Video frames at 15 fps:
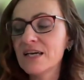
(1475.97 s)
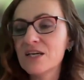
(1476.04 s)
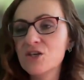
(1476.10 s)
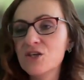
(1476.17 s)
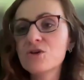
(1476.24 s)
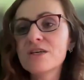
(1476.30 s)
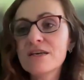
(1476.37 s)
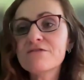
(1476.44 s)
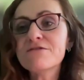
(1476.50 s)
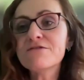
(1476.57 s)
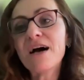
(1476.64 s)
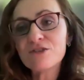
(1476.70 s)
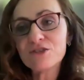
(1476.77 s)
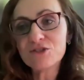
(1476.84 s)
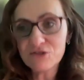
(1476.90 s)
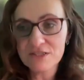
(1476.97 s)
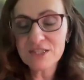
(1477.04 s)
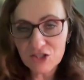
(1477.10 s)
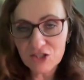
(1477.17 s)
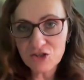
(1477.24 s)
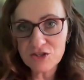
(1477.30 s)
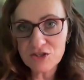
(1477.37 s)
you give out to the
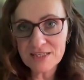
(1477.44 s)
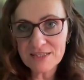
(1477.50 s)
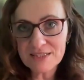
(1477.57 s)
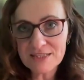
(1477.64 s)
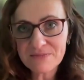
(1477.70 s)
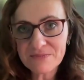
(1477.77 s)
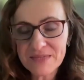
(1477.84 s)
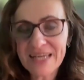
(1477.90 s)
students.